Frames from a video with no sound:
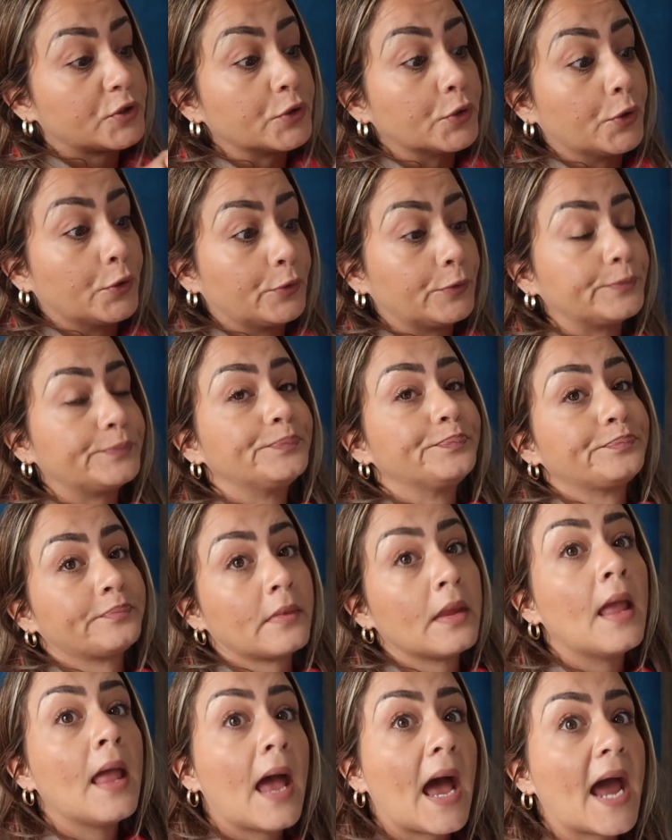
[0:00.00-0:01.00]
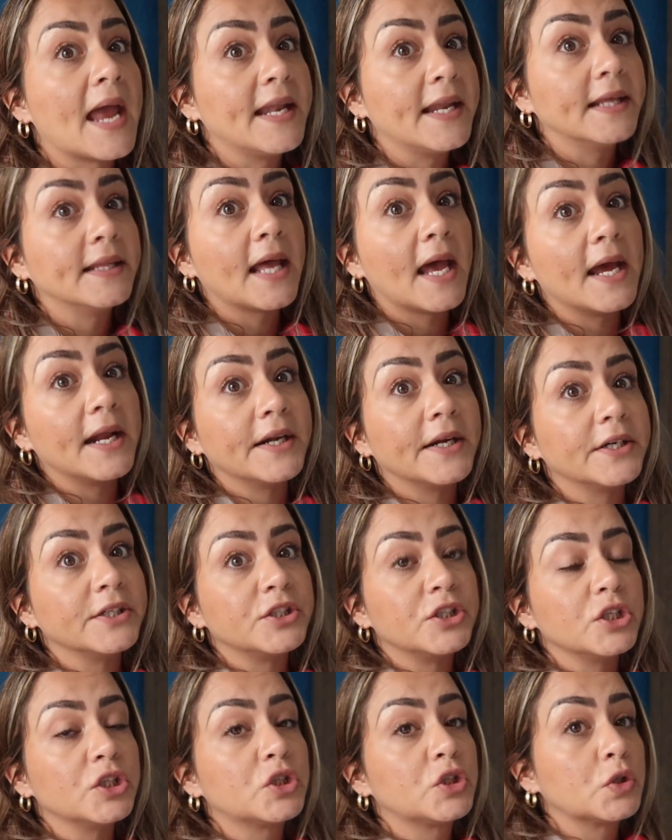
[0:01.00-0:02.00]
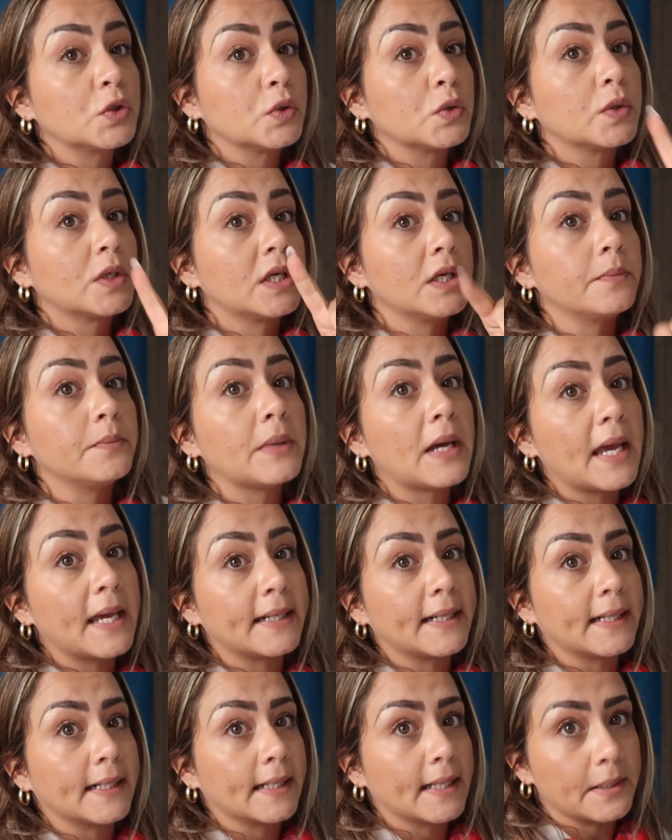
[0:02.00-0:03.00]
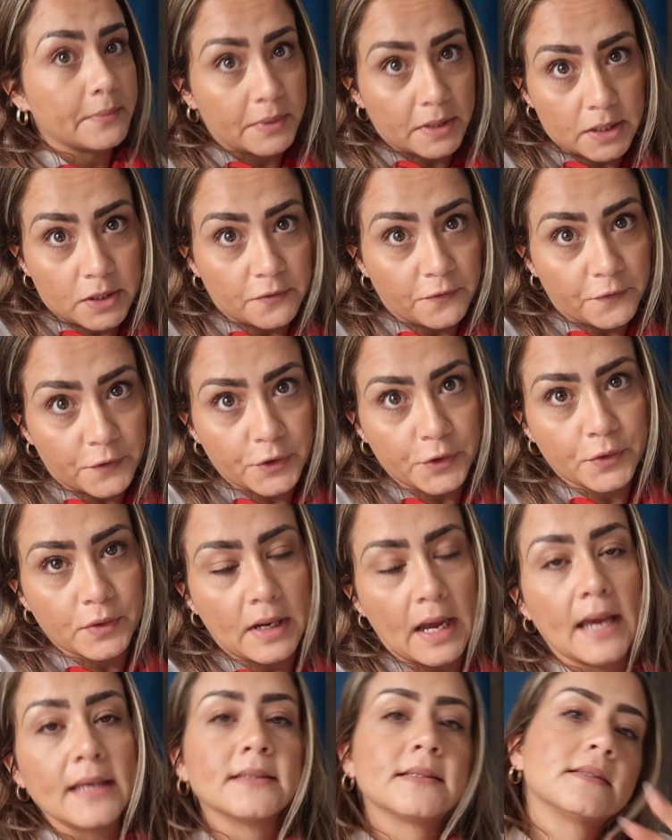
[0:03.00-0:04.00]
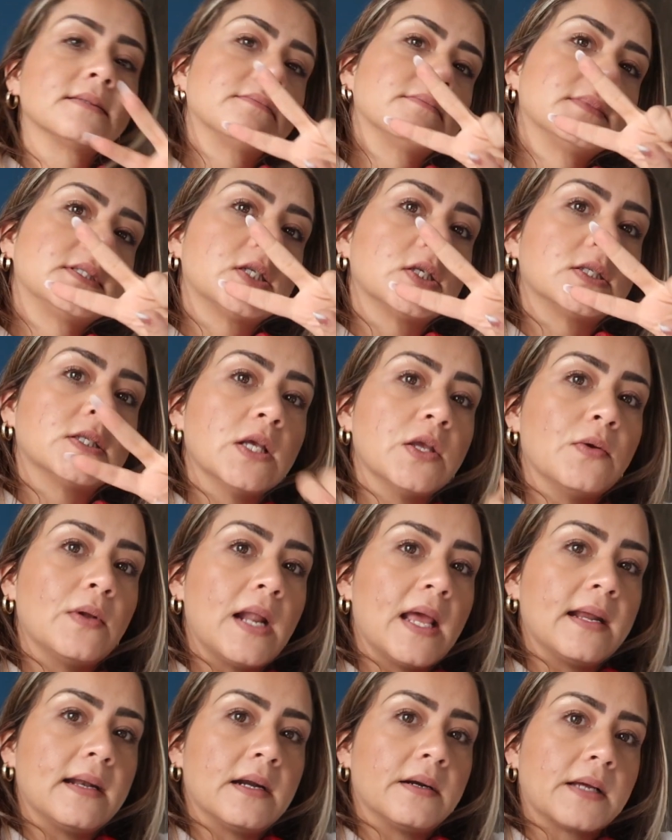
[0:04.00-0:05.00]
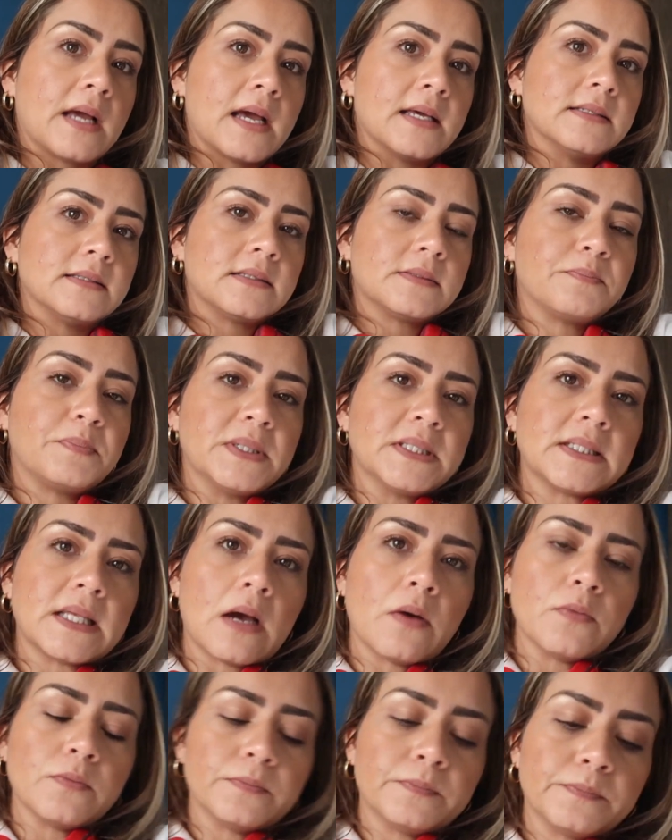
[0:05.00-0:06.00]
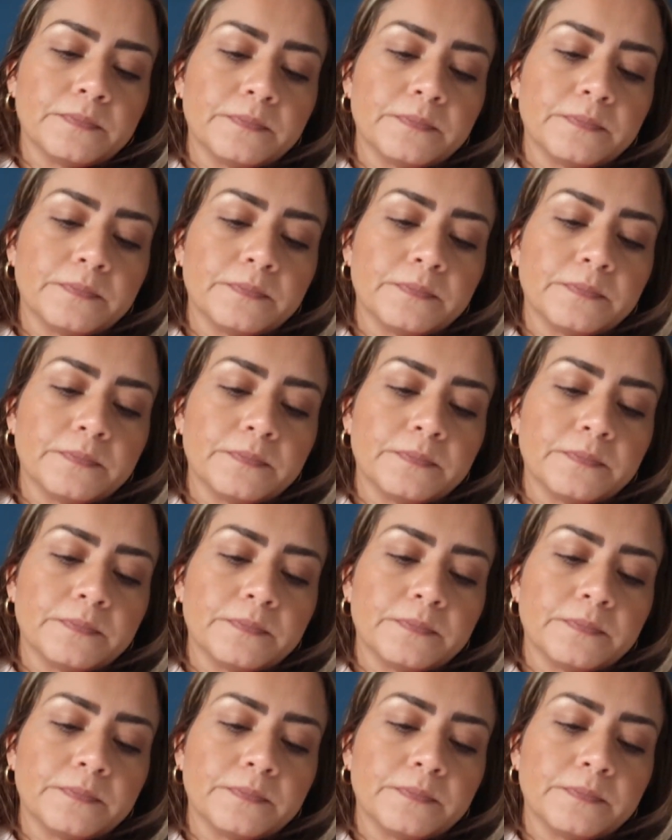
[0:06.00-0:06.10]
so I need energy to keep editing a video for you guys. So see you later, guys. Peace out.